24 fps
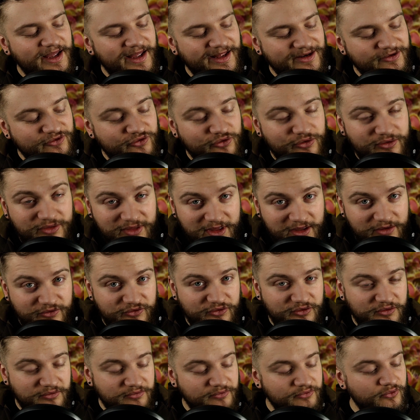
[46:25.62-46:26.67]
In
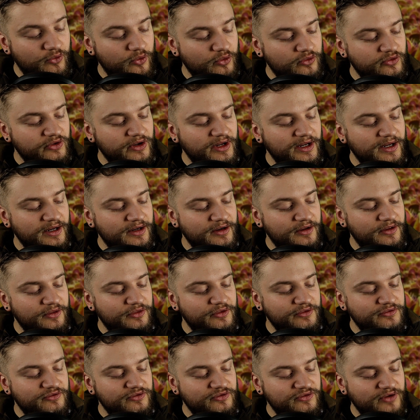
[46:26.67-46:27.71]
2014,
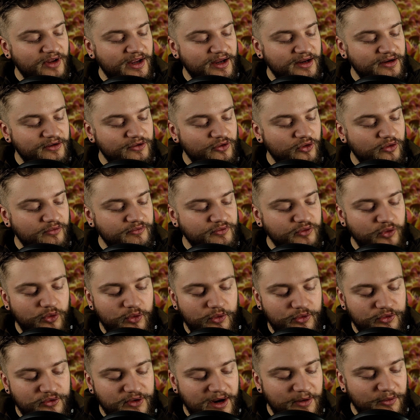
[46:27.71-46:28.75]
the state of
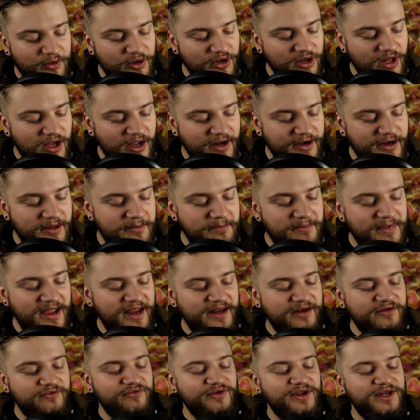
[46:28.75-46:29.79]
North Carolina
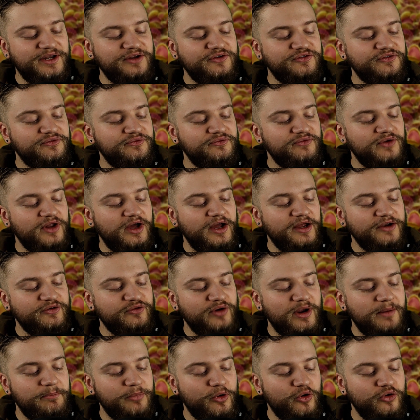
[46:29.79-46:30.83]
made Venus
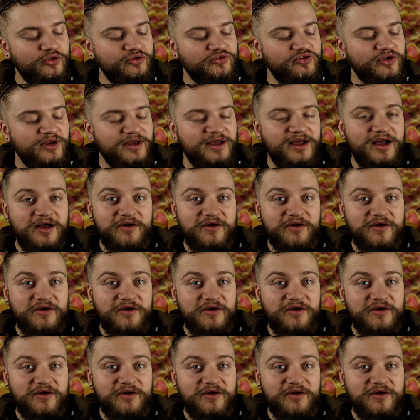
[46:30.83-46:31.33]
flytrap poaching